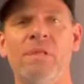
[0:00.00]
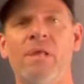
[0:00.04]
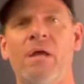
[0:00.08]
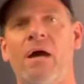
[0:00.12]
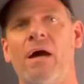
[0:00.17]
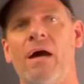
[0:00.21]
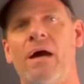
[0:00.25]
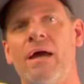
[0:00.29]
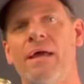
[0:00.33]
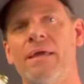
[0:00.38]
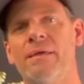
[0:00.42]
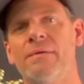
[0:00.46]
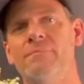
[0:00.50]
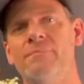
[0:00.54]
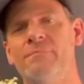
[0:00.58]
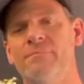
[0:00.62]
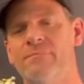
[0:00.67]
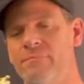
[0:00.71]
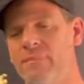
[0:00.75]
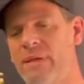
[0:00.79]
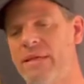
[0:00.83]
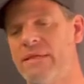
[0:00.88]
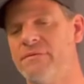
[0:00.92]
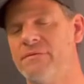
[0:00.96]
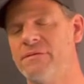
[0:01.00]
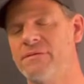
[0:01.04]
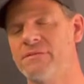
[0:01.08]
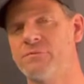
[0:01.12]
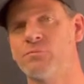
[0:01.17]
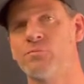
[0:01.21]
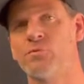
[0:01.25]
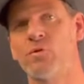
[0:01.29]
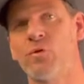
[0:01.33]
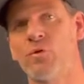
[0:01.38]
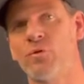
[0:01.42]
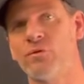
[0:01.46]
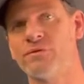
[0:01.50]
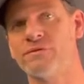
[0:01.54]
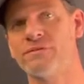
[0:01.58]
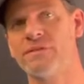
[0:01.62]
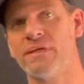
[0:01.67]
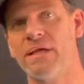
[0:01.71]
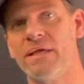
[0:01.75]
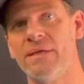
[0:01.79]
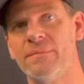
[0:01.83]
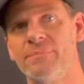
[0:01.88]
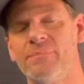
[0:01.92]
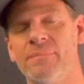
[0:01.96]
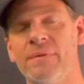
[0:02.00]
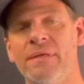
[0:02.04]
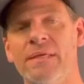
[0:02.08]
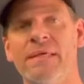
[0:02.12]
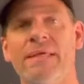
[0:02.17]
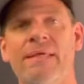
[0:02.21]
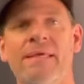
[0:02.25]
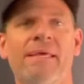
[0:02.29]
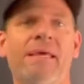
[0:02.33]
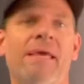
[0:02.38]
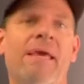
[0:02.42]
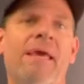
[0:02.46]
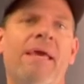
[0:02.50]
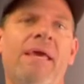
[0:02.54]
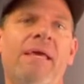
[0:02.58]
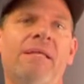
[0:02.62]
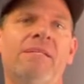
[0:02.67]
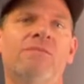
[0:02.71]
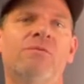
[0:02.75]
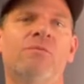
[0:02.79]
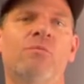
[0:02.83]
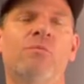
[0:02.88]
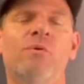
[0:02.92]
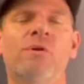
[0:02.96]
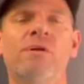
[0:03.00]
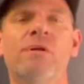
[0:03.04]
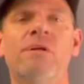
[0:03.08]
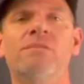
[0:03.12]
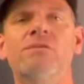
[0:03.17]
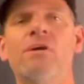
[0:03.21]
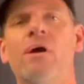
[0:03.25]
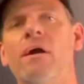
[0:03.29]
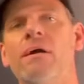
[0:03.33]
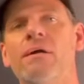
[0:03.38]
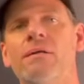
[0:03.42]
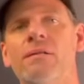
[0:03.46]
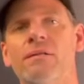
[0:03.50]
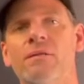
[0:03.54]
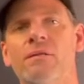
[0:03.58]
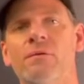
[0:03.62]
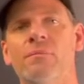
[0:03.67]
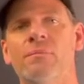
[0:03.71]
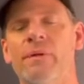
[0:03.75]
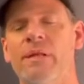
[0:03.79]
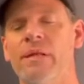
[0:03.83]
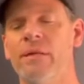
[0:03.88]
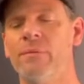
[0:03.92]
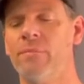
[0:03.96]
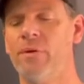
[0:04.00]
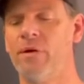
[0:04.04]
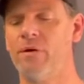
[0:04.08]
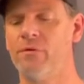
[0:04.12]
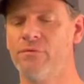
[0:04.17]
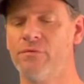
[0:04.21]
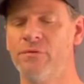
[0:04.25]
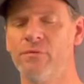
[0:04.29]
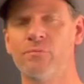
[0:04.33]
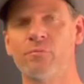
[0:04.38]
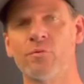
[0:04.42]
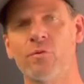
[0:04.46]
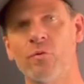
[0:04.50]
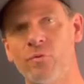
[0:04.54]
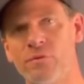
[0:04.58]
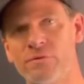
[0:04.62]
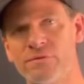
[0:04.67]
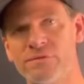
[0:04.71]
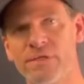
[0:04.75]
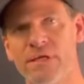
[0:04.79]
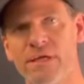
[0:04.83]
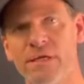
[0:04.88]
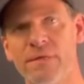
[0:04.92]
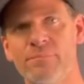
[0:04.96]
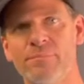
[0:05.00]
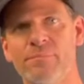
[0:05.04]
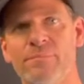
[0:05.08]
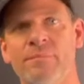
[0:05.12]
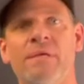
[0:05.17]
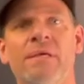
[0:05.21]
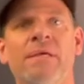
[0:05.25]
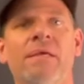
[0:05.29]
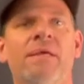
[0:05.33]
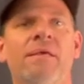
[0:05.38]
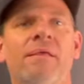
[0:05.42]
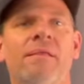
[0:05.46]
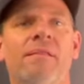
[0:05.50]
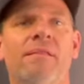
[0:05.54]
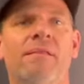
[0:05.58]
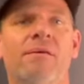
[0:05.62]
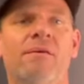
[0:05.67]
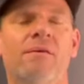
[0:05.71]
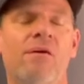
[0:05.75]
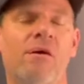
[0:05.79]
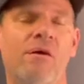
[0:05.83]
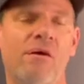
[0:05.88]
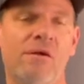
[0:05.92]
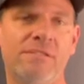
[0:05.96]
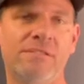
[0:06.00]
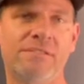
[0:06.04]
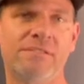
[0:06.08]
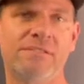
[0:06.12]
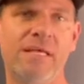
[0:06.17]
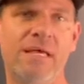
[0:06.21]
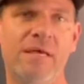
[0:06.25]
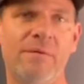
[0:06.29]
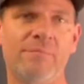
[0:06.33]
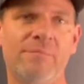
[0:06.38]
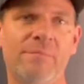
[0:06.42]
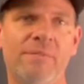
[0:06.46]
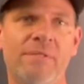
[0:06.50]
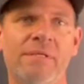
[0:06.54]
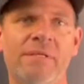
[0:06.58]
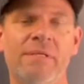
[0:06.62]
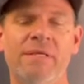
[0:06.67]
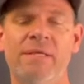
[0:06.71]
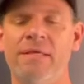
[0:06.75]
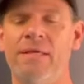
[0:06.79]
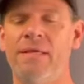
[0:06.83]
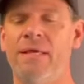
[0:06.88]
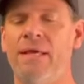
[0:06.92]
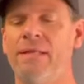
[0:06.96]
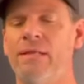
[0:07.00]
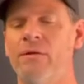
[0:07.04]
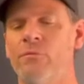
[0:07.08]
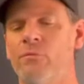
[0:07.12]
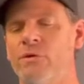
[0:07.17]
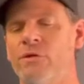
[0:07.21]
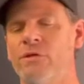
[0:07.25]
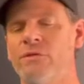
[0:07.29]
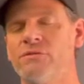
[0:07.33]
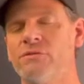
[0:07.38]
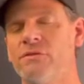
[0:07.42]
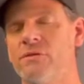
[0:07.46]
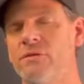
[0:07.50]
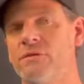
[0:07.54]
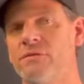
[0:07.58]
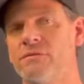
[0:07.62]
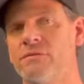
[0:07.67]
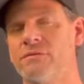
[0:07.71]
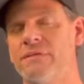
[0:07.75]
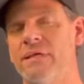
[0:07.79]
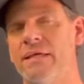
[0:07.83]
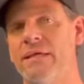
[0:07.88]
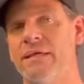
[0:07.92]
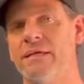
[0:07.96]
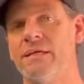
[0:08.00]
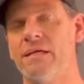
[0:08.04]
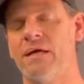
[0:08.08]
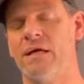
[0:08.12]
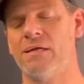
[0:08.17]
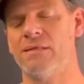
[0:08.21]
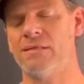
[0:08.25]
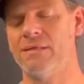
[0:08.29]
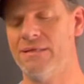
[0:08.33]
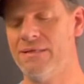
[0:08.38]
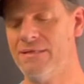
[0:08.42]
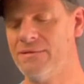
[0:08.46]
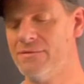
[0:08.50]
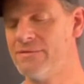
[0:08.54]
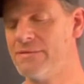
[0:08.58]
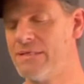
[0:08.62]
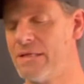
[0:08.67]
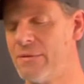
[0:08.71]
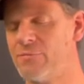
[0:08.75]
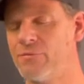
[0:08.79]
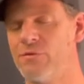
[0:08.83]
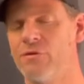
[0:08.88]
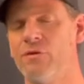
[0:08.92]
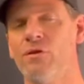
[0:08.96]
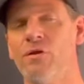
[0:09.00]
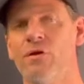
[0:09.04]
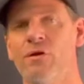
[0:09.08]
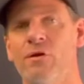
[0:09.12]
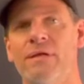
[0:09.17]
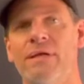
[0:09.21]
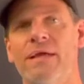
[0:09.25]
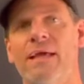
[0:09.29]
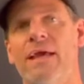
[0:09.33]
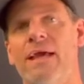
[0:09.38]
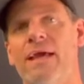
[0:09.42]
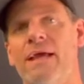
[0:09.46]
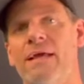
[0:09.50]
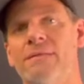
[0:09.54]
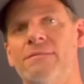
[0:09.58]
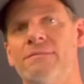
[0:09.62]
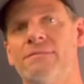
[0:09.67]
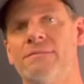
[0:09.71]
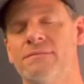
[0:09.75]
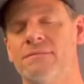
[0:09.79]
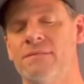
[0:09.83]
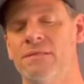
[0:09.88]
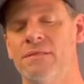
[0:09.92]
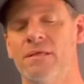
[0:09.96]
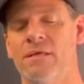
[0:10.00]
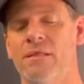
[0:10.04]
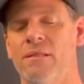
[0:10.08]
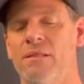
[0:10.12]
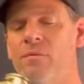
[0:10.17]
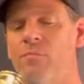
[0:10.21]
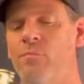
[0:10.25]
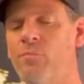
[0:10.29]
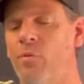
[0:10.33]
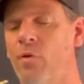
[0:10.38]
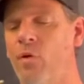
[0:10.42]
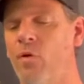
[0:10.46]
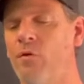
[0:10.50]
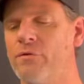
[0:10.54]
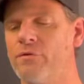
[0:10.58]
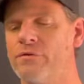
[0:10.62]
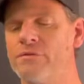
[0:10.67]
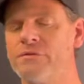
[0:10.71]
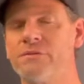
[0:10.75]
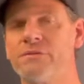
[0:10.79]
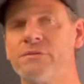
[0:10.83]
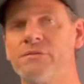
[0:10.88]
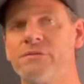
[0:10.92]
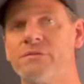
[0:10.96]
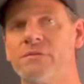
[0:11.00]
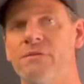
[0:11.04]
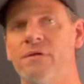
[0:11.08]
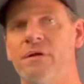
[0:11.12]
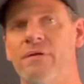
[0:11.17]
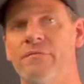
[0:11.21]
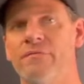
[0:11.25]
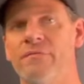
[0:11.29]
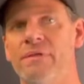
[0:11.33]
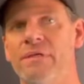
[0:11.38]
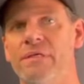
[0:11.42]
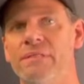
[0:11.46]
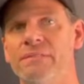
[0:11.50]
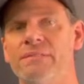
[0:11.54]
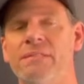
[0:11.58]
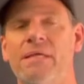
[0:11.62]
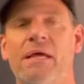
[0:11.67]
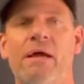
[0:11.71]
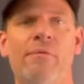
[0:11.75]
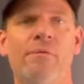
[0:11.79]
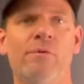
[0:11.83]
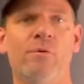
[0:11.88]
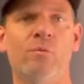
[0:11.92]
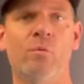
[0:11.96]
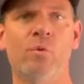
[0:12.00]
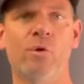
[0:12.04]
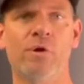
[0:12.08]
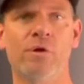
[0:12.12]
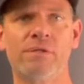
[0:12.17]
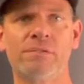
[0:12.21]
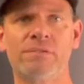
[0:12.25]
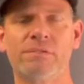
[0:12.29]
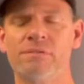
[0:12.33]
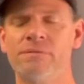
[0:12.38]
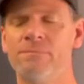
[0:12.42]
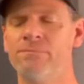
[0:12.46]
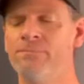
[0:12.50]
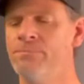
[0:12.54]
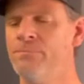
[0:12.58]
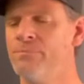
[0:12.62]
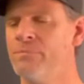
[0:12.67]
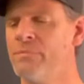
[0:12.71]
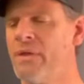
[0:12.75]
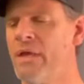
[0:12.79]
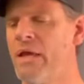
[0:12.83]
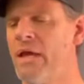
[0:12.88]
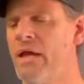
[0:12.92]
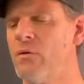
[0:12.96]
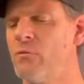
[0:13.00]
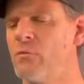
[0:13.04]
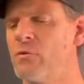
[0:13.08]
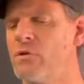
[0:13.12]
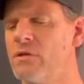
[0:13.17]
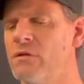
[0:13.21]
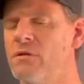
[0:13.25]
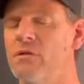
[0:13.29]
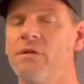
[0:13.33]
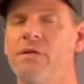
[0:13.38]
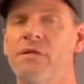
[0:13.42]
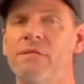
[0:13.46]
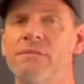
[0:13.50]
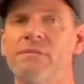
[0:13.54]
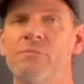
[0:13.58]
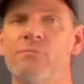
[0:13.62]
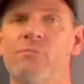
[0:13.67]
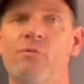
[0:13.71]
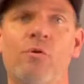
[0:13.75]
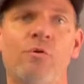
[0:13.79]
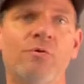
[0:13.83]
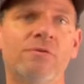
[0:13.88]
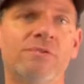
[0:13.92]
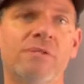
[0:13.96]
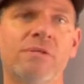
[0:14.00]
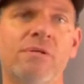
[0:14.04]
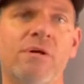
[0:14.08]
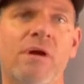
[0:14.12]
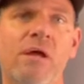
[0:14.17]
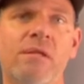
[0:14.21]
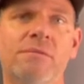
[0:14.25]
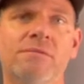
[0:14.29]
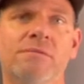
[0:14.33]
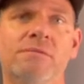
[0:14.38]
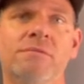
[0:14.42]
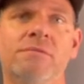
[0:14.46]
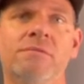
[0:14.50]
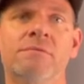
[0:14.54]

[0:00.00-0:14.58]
I made this prototype, and we're going to talk a little bit about the prototype, the concept, and then we're going to take an in-depth look at the parts of this, how it works, and we're going to look at the pros and cons.